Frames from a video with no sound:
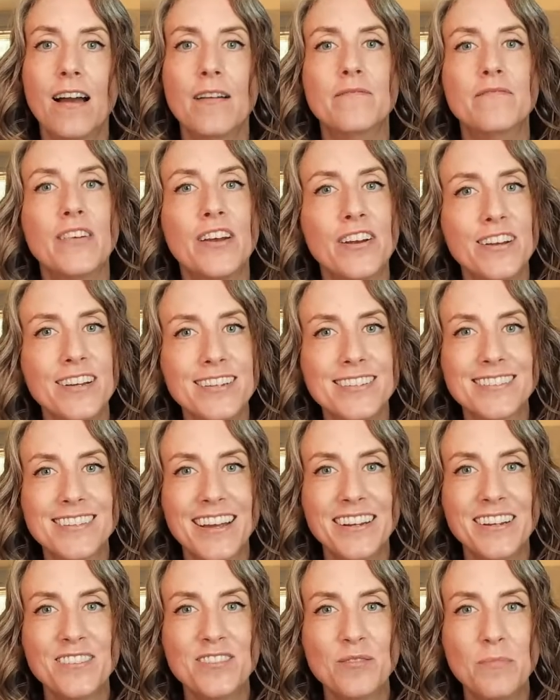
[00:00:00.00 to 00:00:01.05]
I'm very
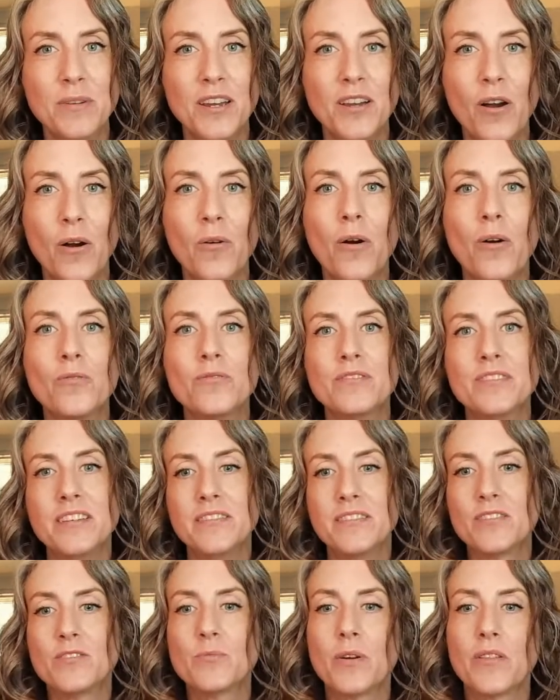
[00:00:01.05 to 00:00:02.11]
excited to be
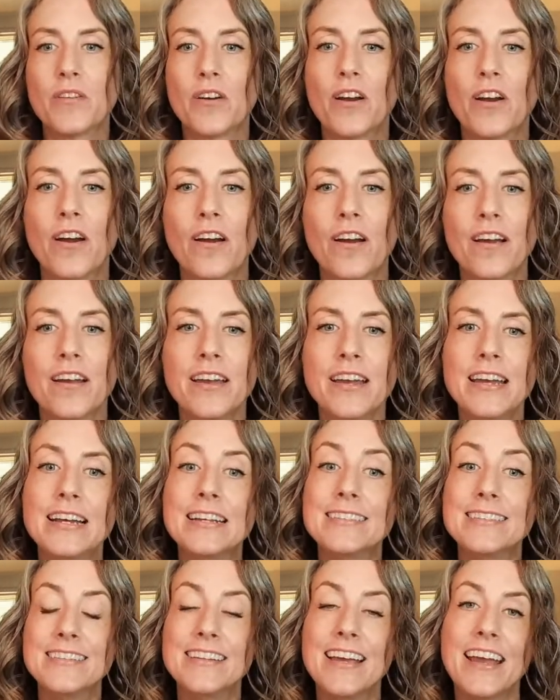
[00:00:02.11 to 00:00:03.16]
co-hosting this with her.
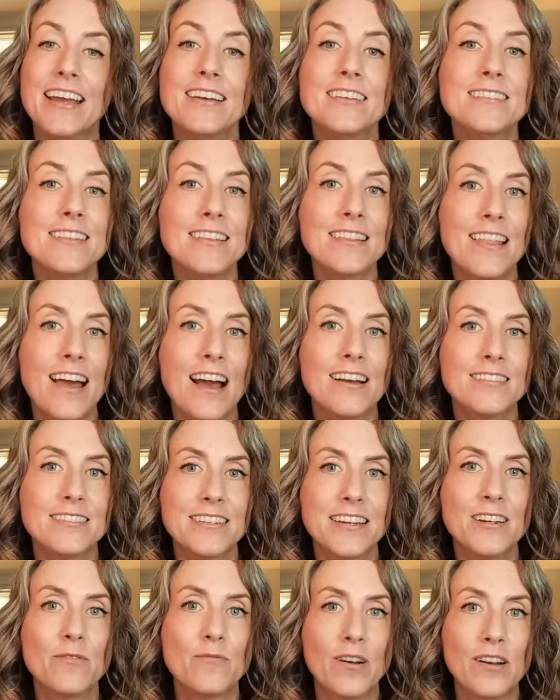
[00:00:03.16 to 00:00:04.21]
Today is the last
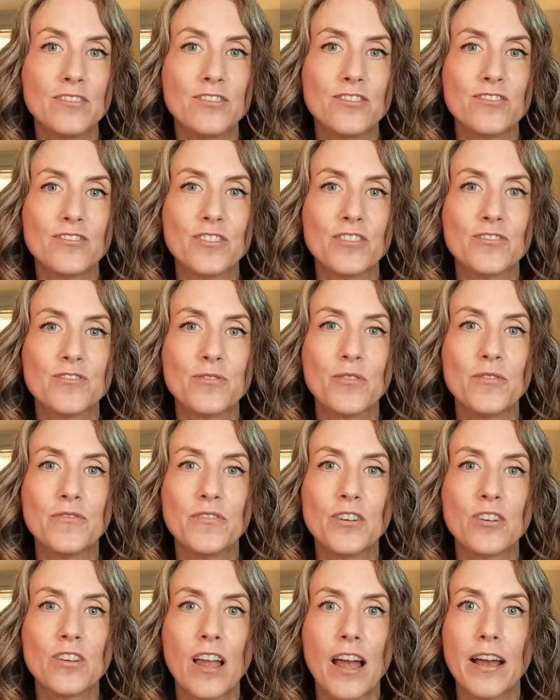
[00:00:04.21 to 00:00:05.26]
day to register. So if
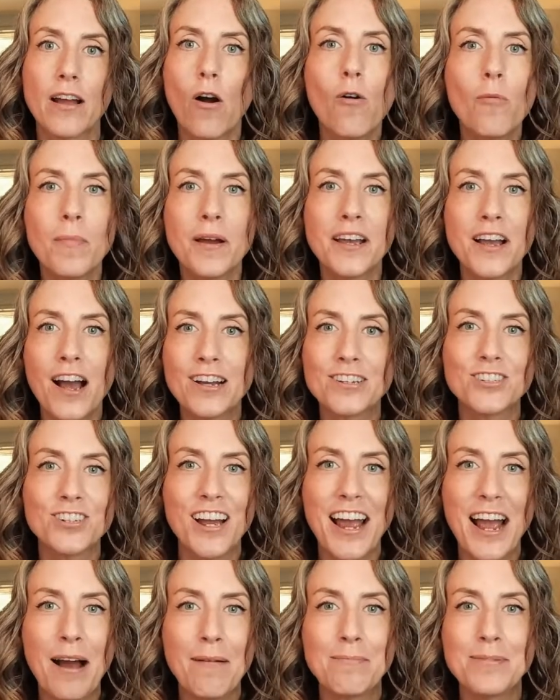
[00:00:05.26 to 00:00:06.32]
you're like, oh my gosh,
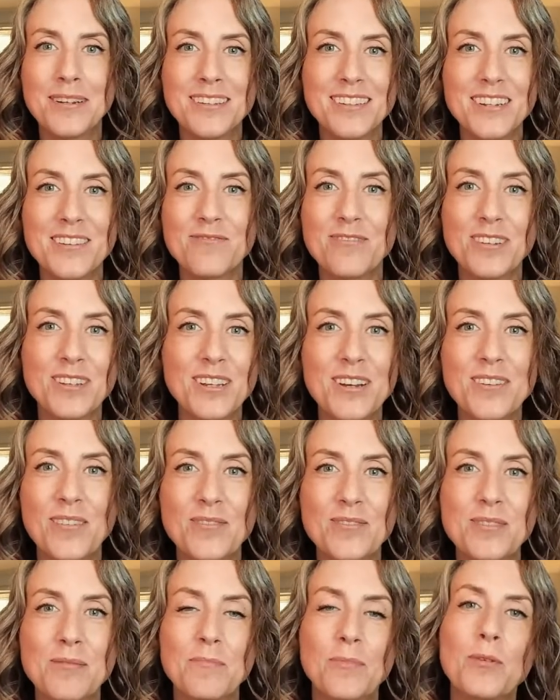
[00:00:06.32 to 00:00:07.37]
I happen to live really
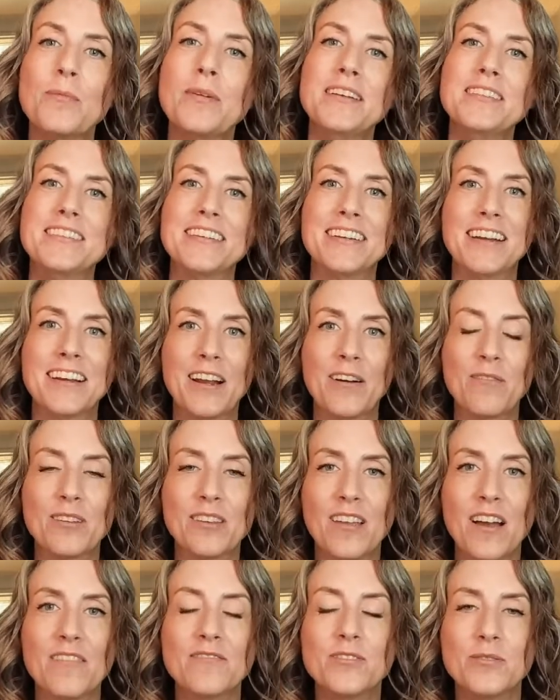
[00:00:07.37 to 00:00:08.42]
close to Bloomington and I would
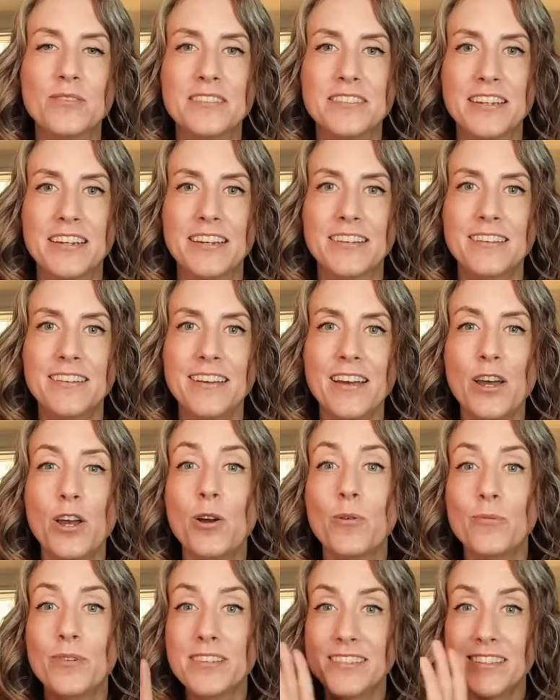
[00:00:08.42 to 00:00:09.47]
love to attend,
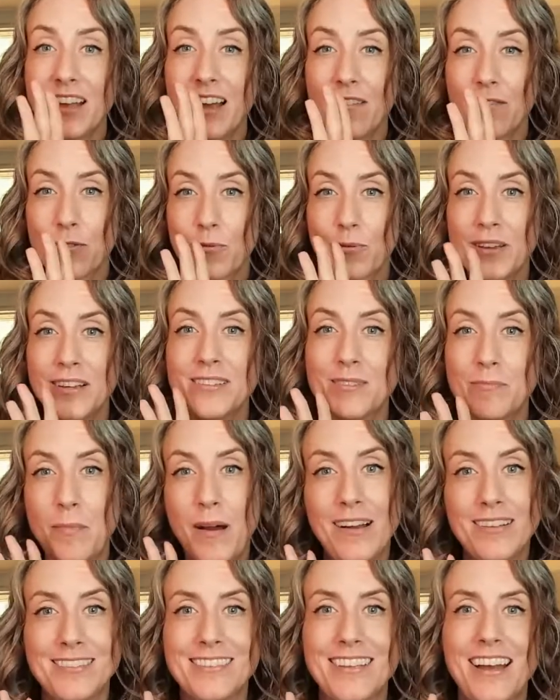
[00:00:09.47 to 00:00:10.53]
we still have 3
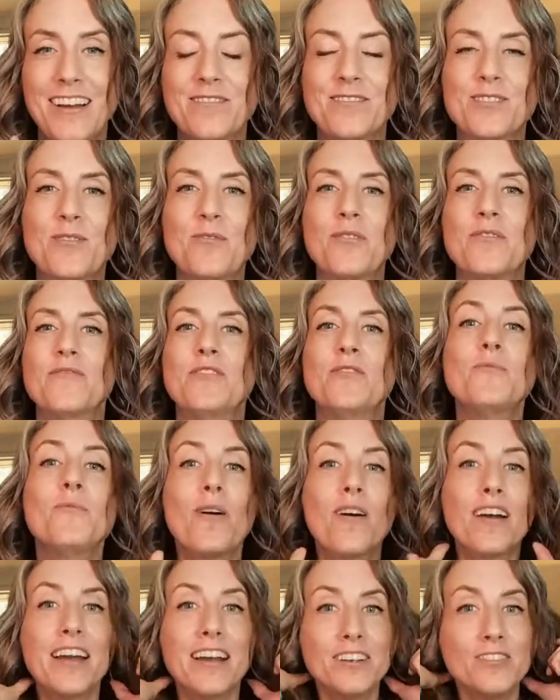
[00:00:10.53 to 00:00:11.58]
spots left. So if you
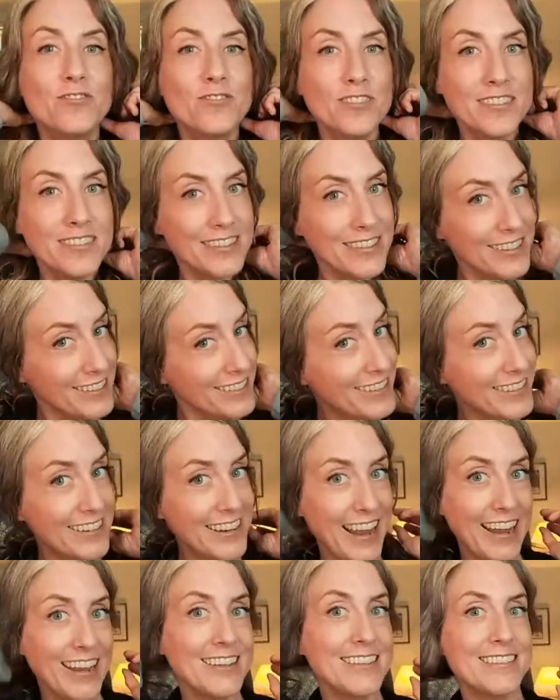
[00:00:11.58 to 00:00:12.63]
are interested,
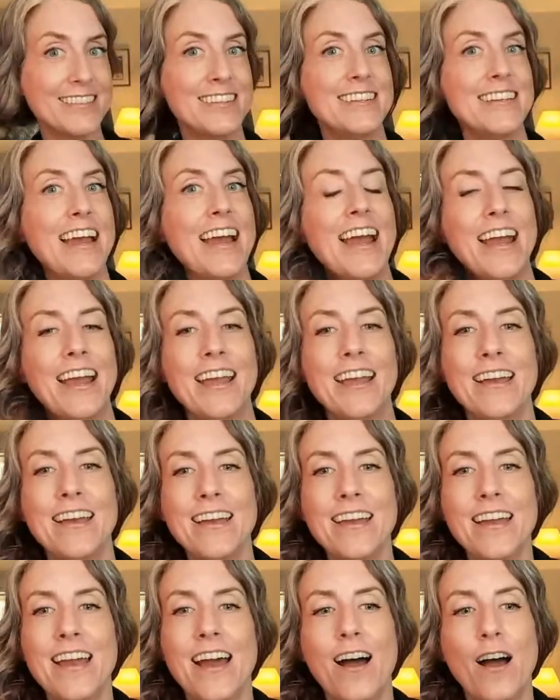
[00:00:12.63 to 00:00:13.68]
today is the day.
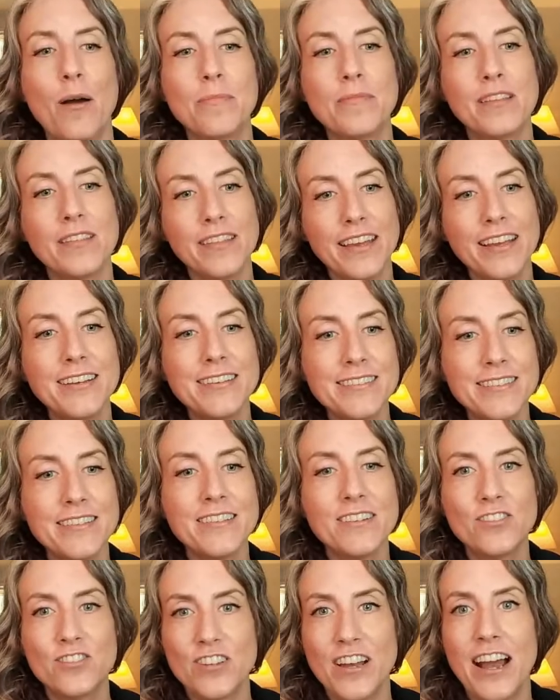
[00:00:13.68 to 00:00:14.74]
The link is in
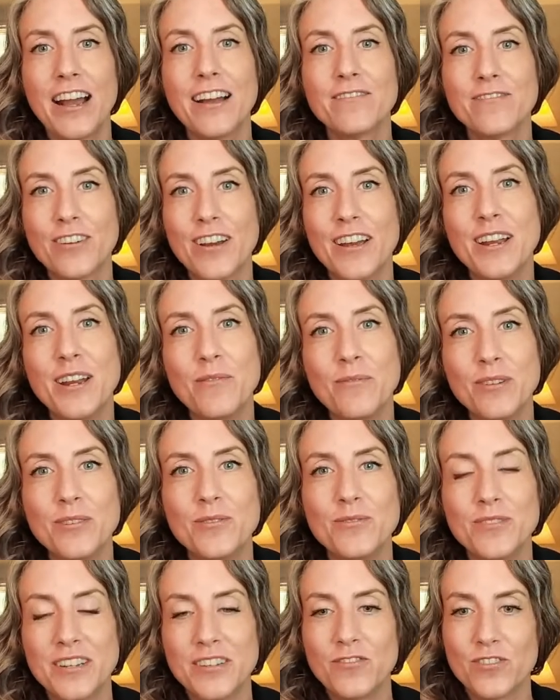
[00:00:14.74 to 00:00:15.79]
the chat for anyone
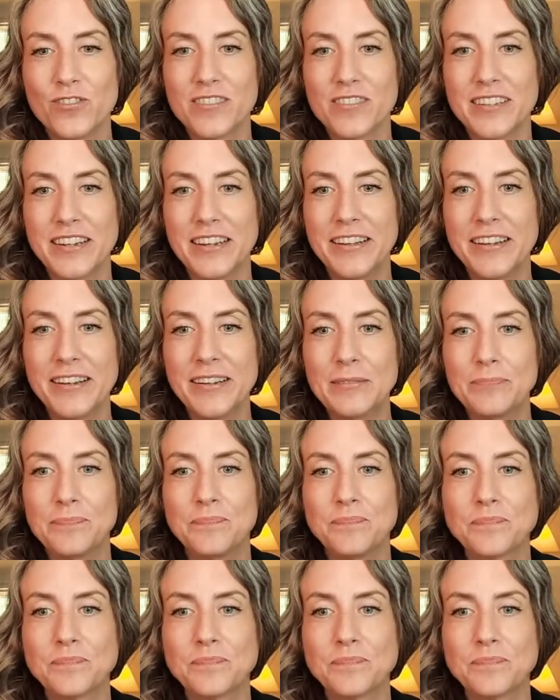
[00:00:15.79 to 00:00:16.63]
who's interested.